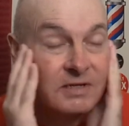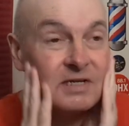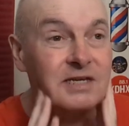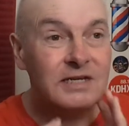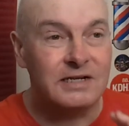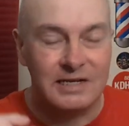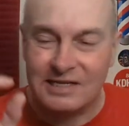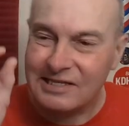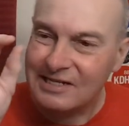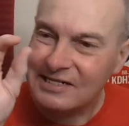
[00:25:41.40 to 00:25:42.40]
And again, I
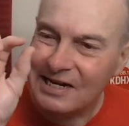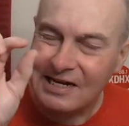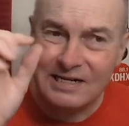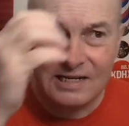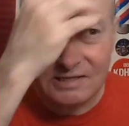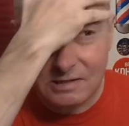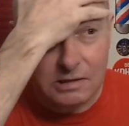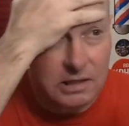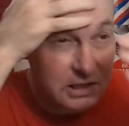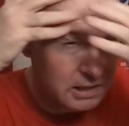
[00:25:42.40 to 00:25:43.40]
get that tiny
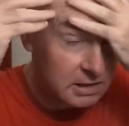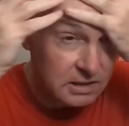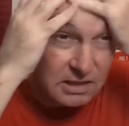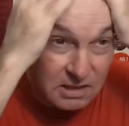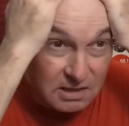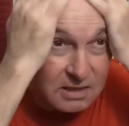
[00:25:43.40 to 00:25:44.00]
little hint